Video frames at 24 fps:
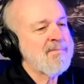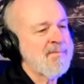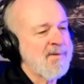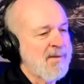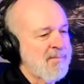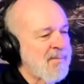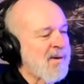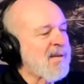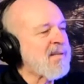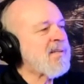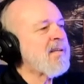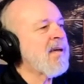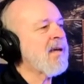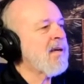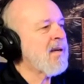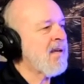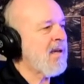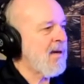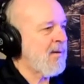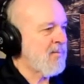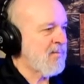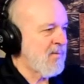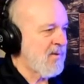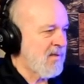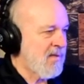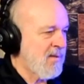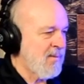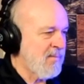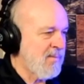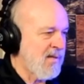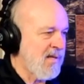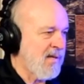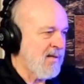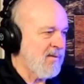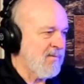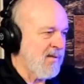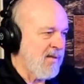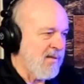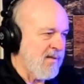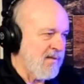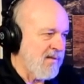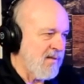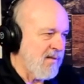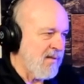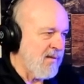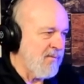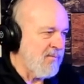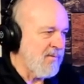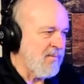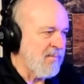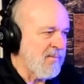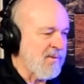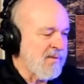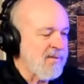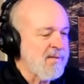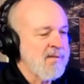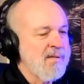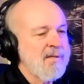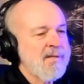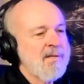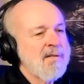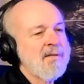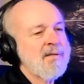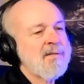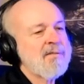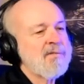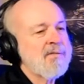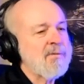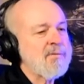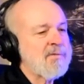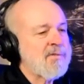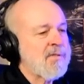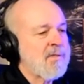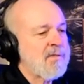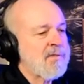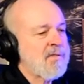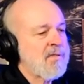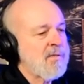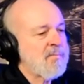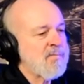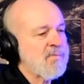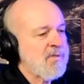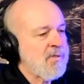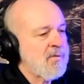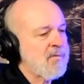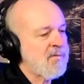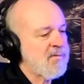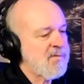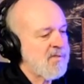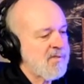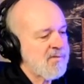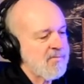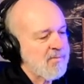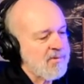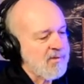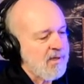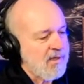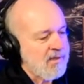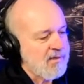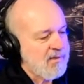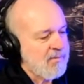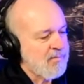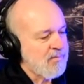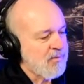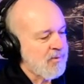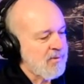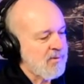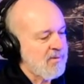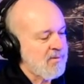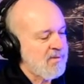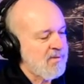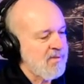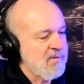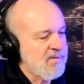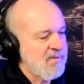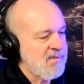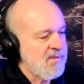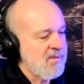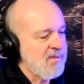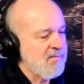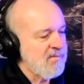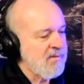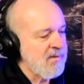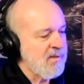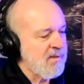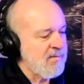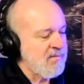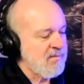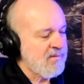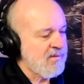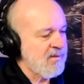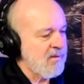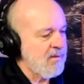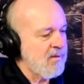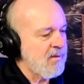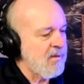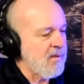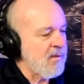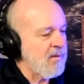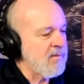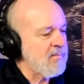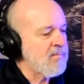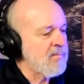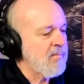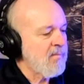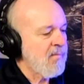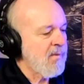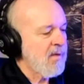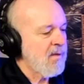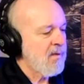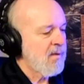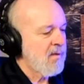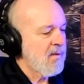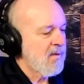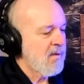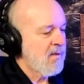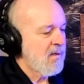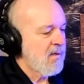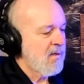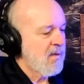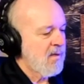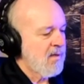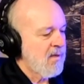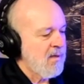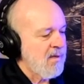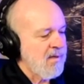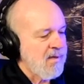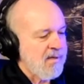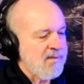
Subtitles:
my dad happened to come down that day with me. So Chuck comes over and he says, we'd like to put this CVF kit on. And I